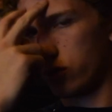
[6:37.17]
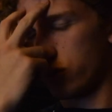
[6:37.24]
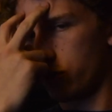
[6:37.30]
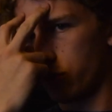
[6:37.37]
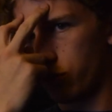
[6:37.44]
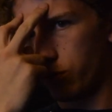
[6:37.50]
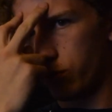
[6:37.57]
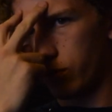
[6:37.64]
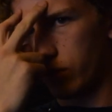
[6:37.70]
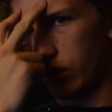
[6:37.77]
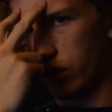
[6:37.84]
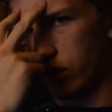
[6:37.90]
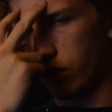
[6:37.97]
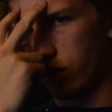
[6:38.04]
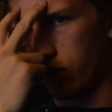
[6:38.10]
2
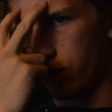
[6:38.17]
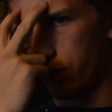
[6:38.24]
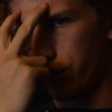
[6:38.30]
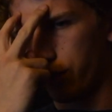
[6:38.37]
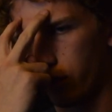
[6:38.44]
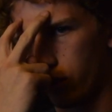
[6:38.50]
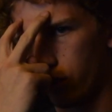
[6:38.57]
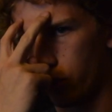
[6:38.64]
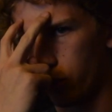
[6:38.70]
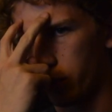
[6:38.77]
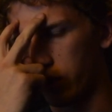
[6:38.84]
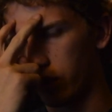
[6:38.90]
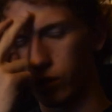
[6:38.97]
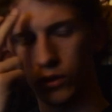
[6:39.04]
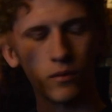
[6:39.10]
in the frontal lobe
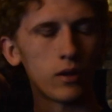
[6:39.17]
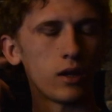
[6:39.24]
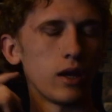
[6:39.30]
here,